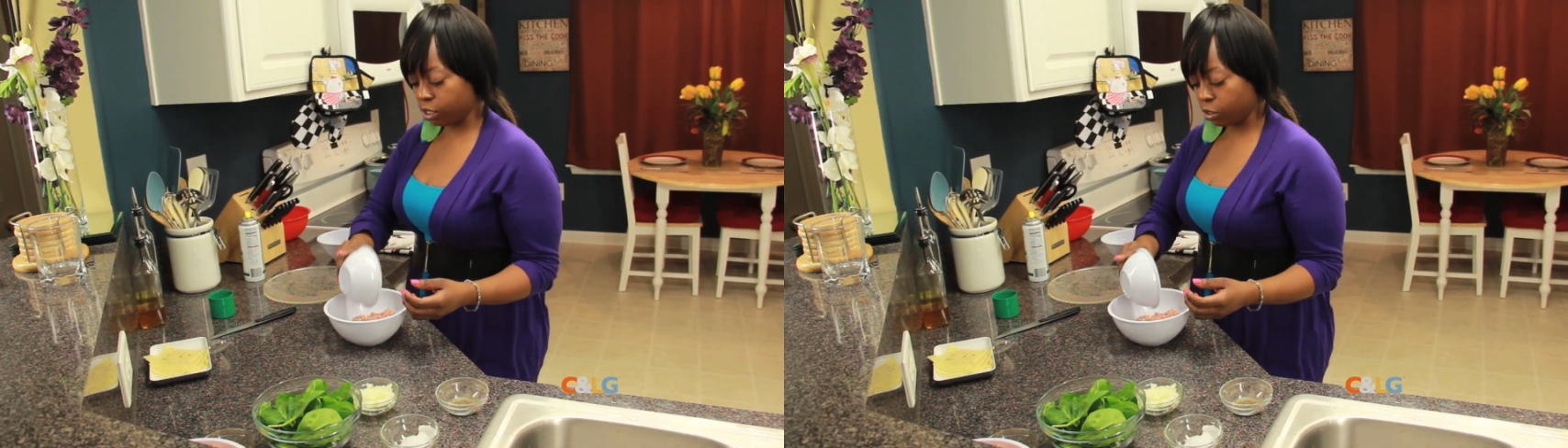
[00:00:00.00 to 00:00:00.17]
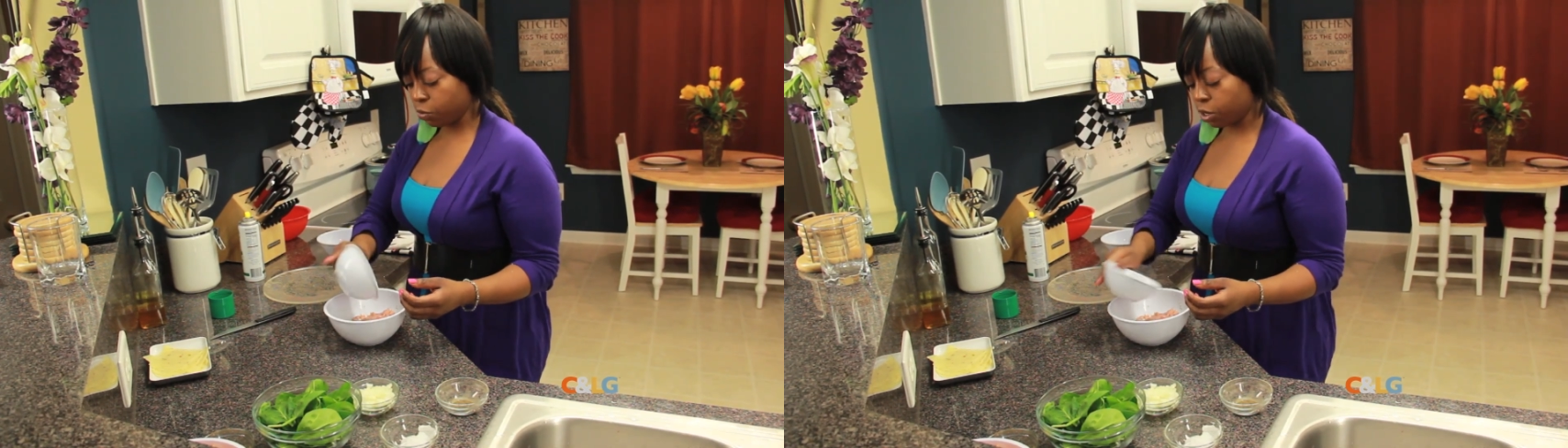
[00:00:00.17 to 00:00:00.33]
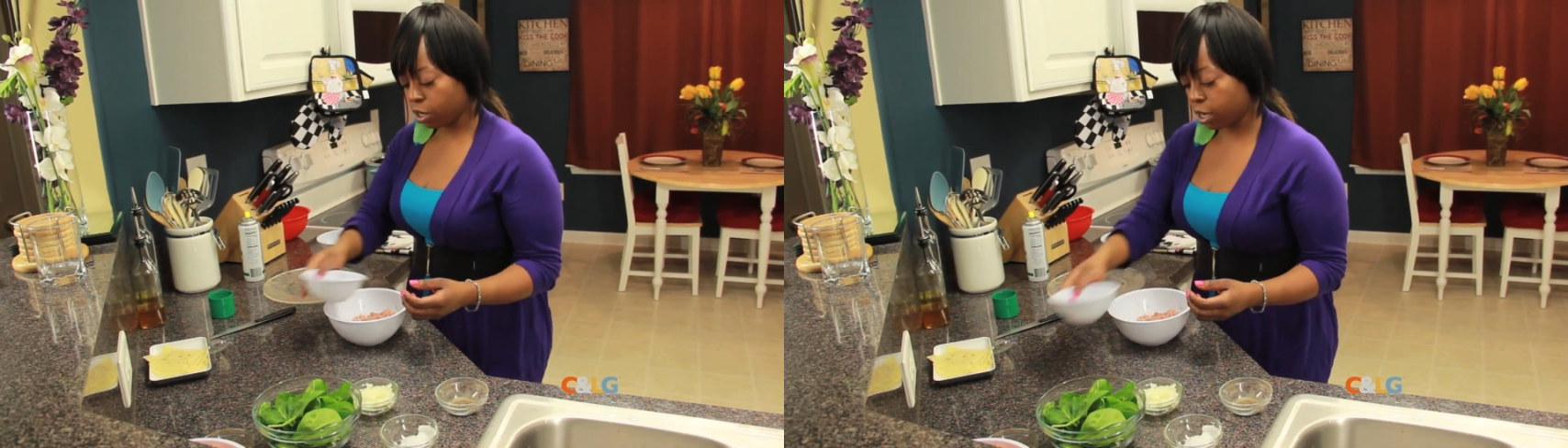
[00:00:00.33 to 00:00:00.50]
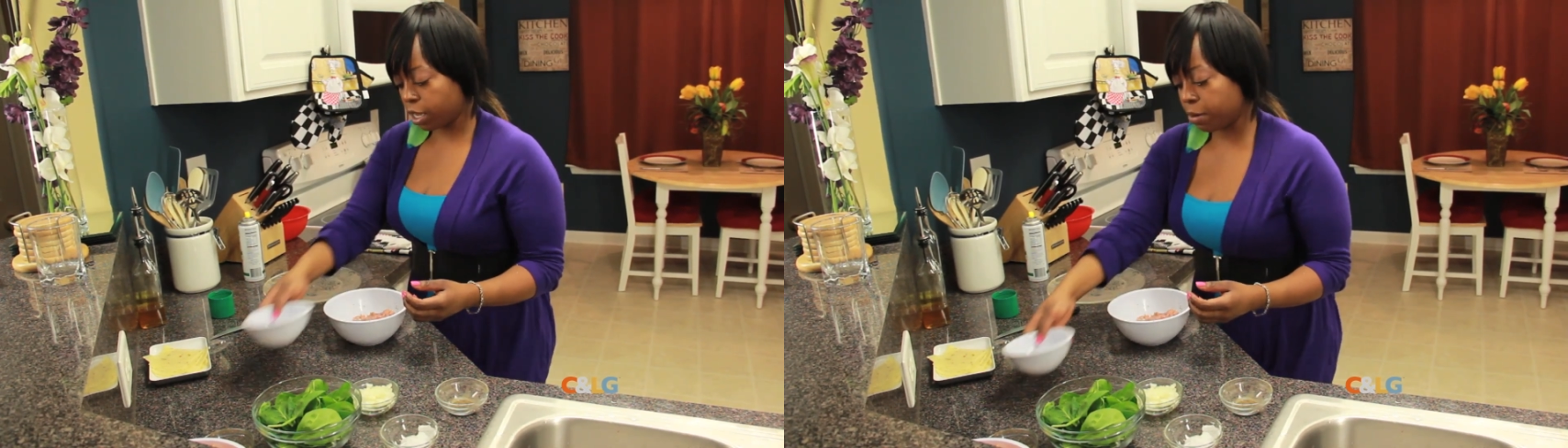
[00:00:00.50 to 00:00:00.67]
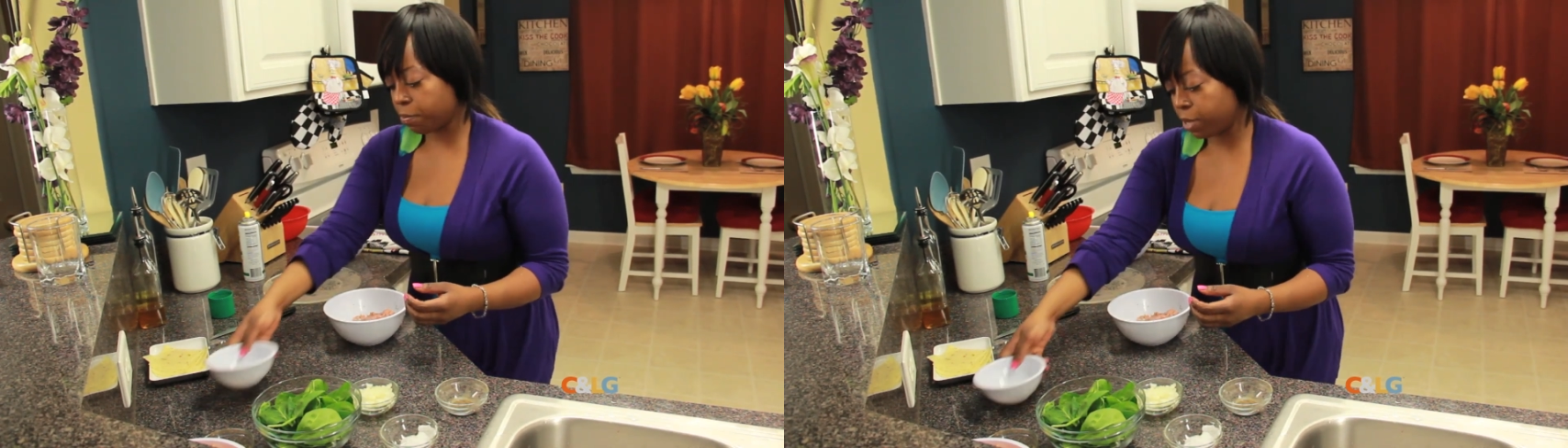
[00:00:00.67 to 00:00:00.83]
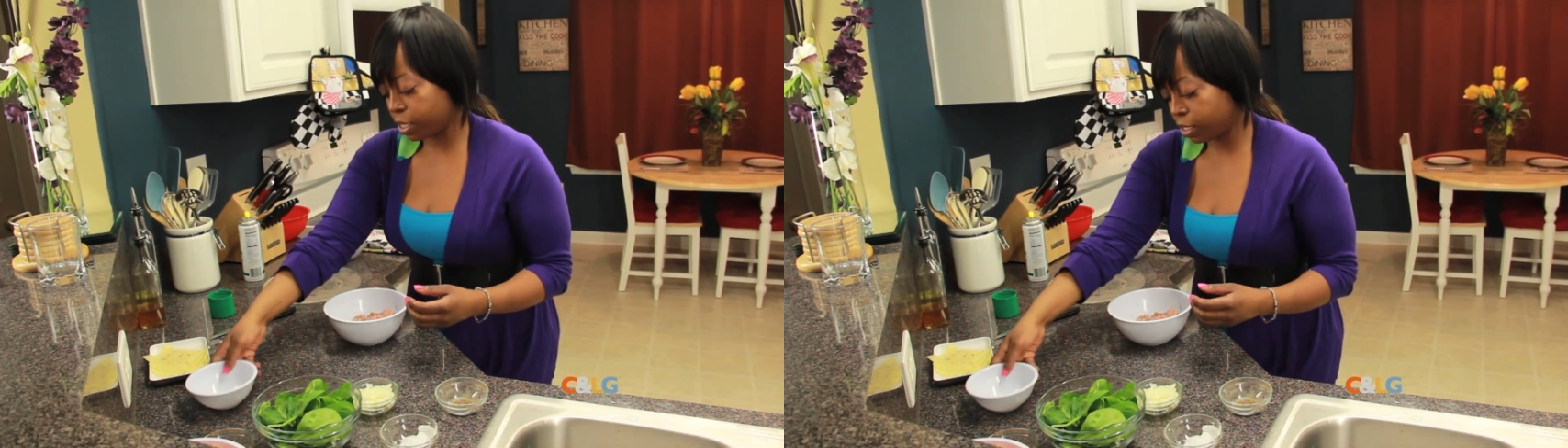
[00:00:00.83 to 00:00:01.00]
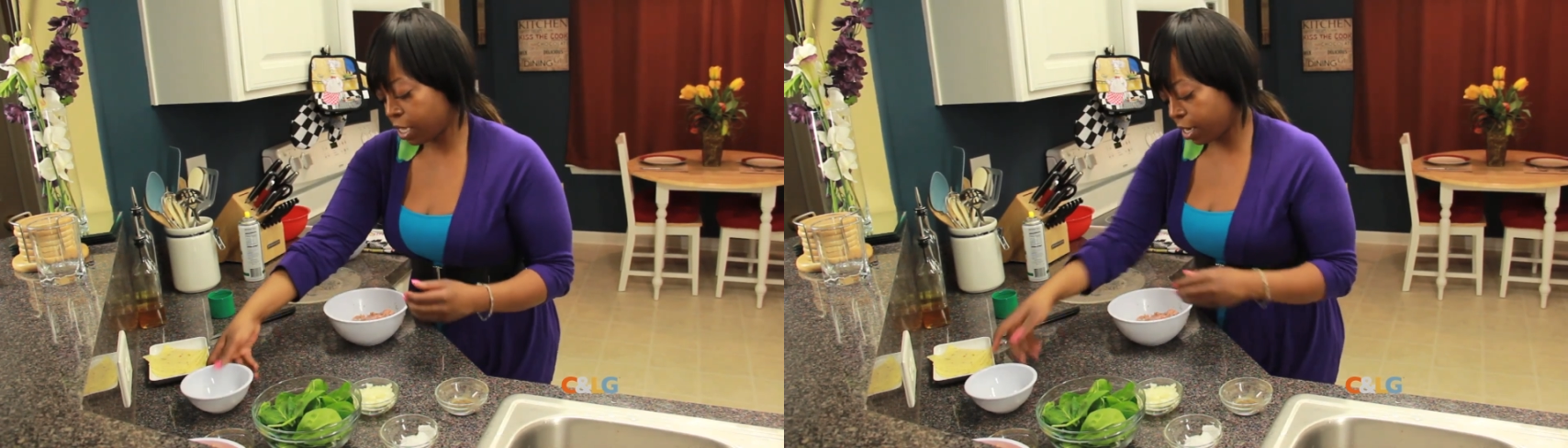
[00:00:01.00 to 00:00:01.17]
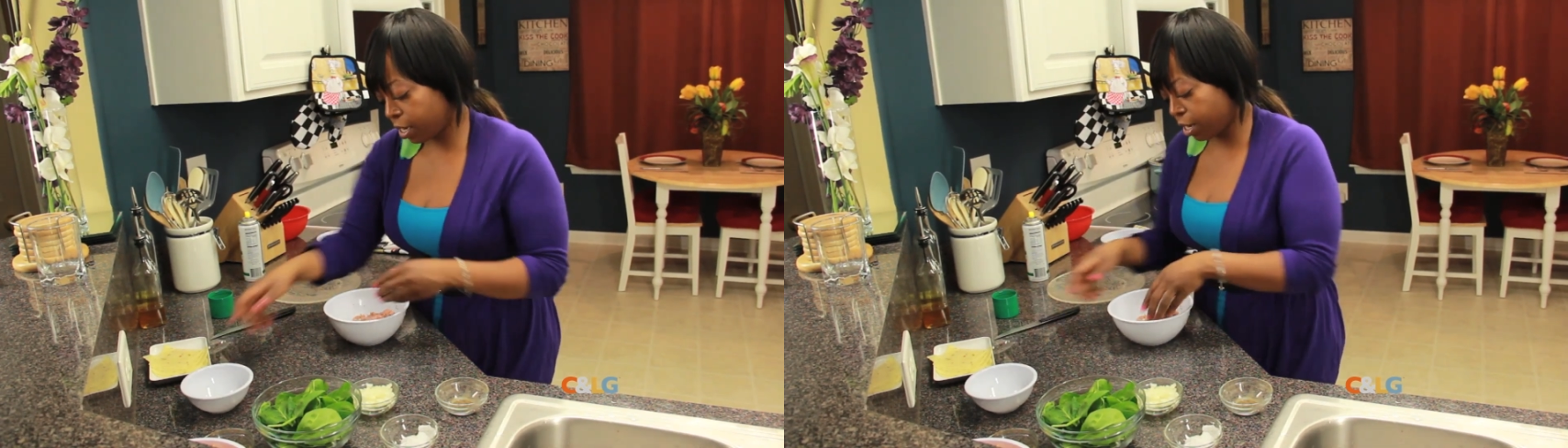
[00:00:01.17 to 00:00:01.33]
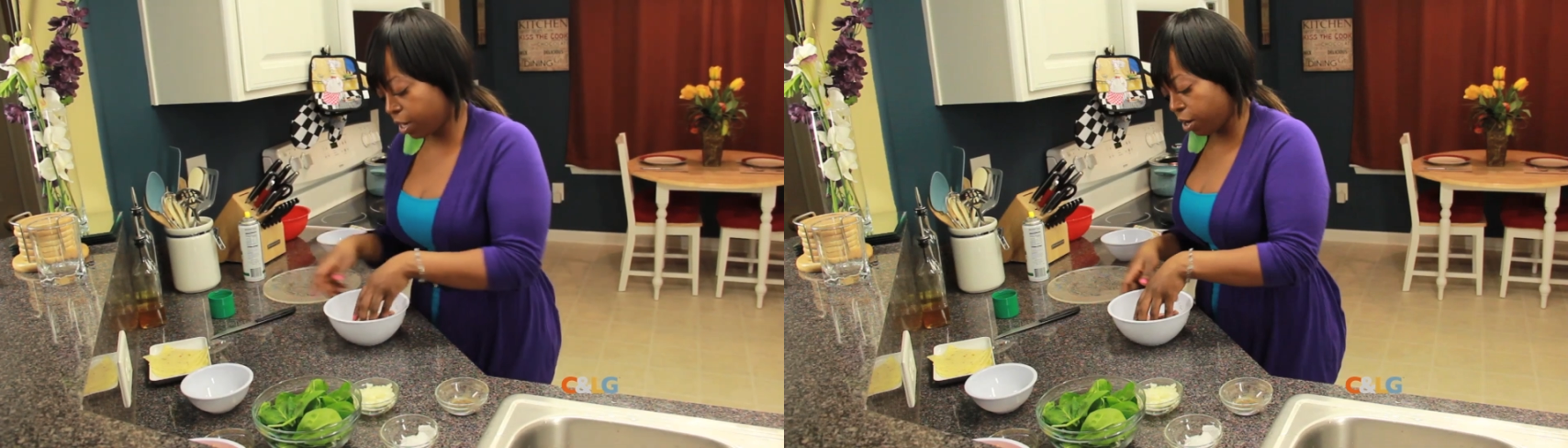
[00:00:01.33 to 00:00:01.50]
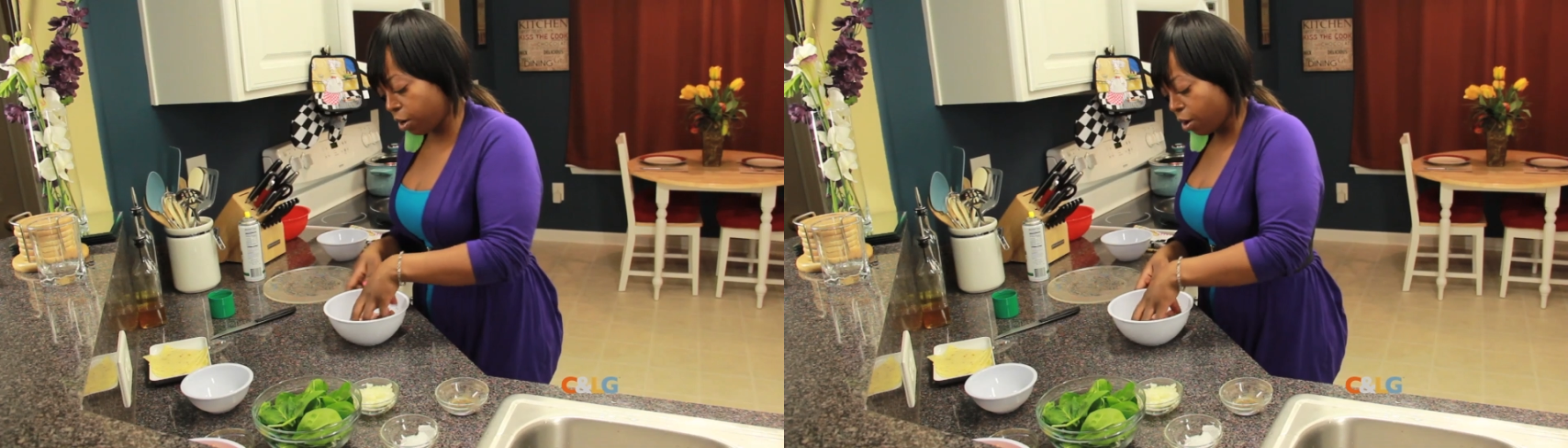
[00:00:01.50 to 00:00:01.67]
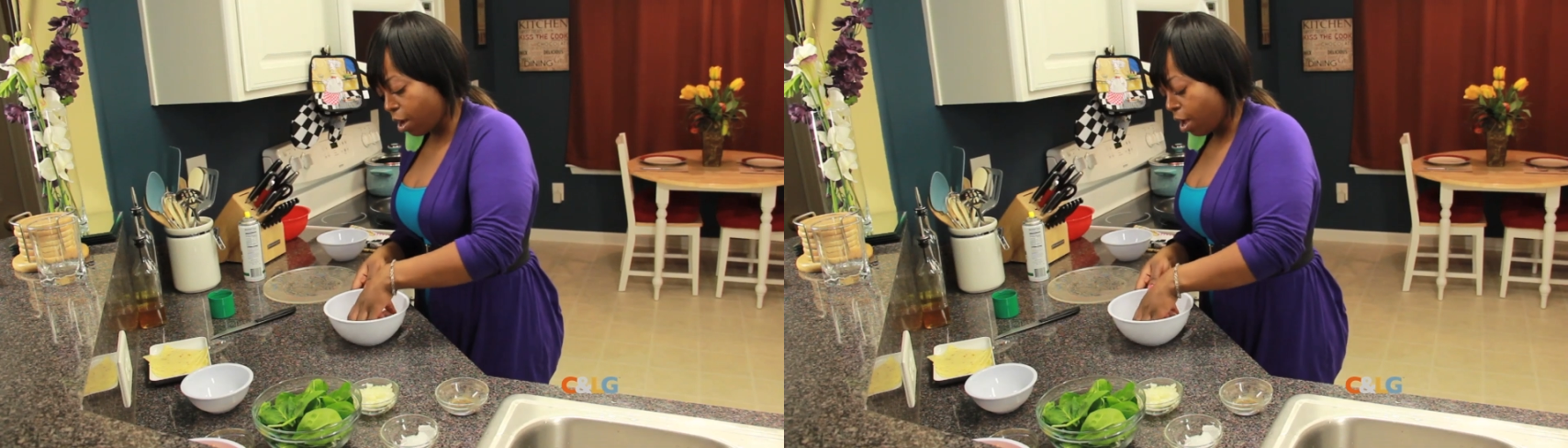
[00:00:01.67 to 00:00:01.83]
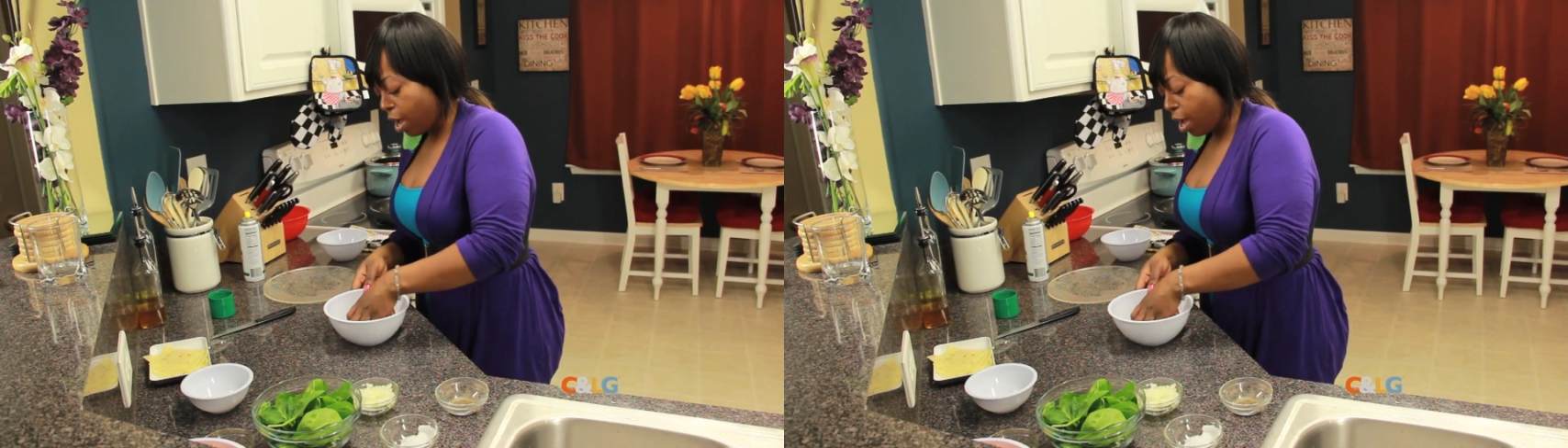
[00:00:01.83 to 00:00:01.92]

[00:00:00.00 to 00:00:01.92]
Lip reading: So we're gonna go ahead and mix that in here,